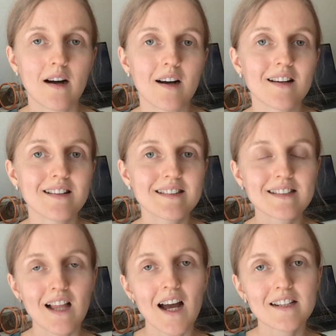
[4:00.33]
a
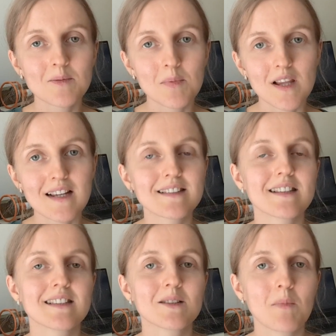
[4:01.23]
slight
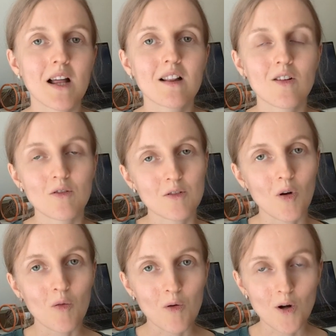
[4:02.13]
pleasant smell
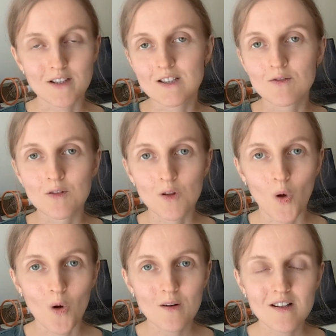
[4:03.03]
of forest
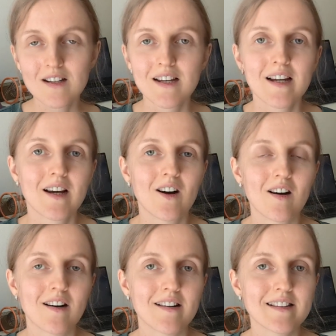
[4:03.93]
floor.
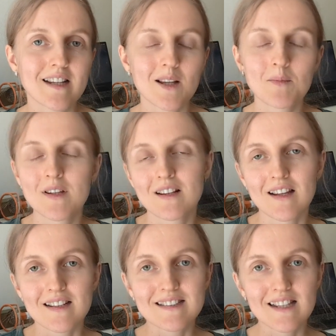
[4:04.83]
It can be
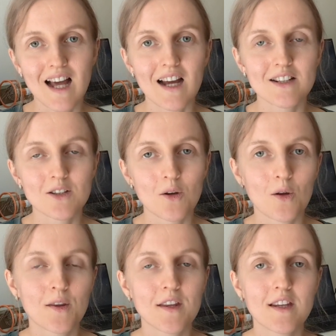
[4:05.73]
like slight
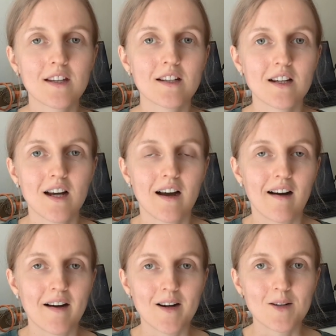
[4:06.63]
earthy
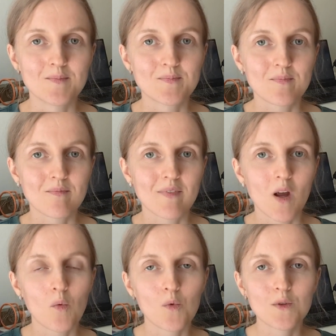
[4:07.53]

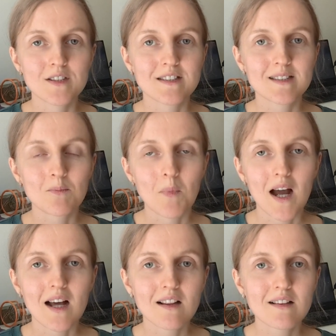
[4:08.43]
woody
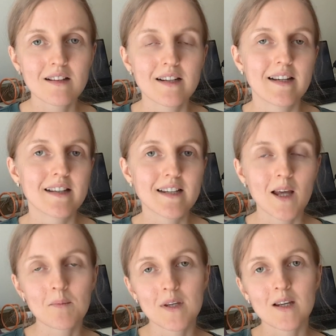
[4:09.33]
smell. It
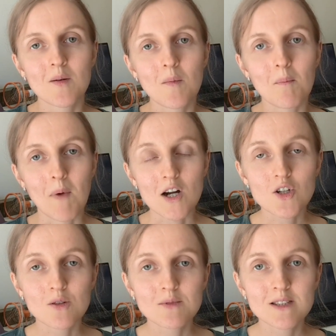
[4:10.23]
can be
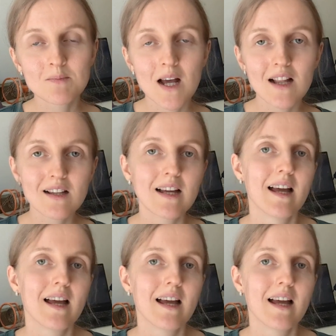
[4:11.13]
mushroom smell,